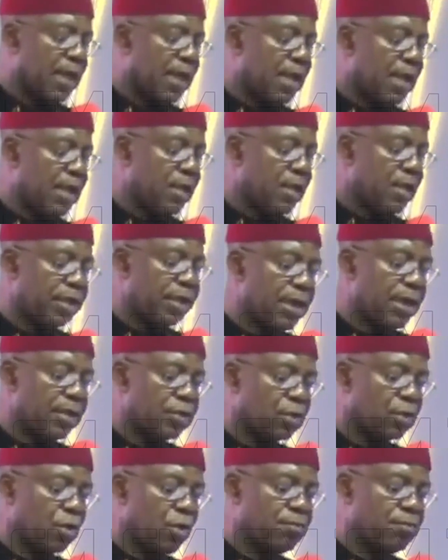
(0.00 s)
with the
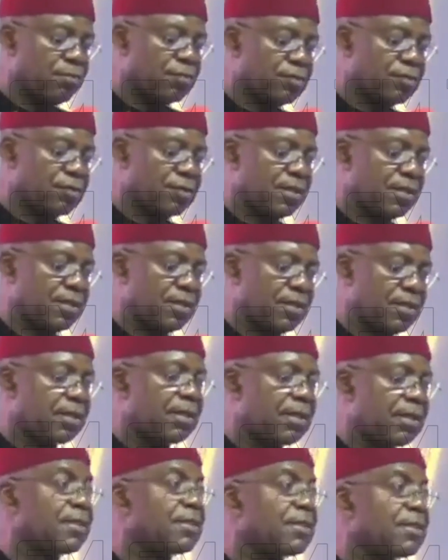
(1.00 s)
outcomes
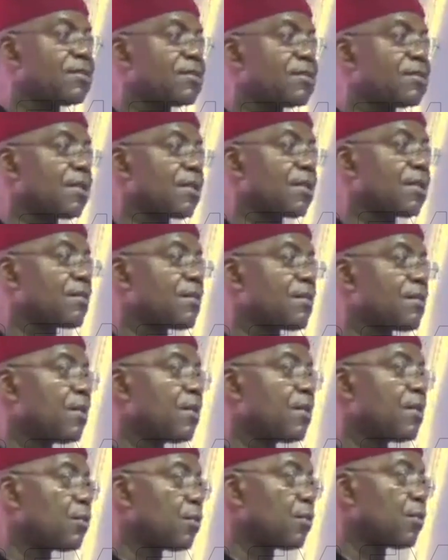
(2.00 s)
that it seeks
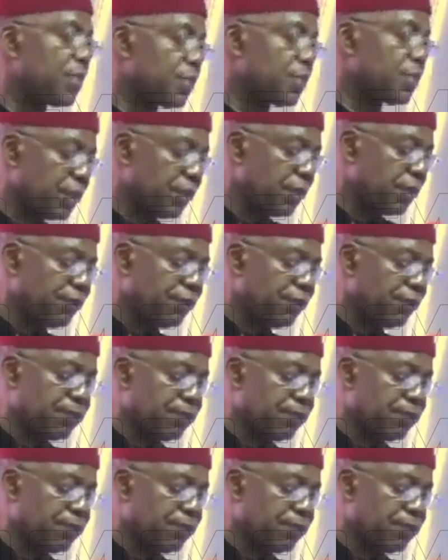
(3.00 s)
to achieve.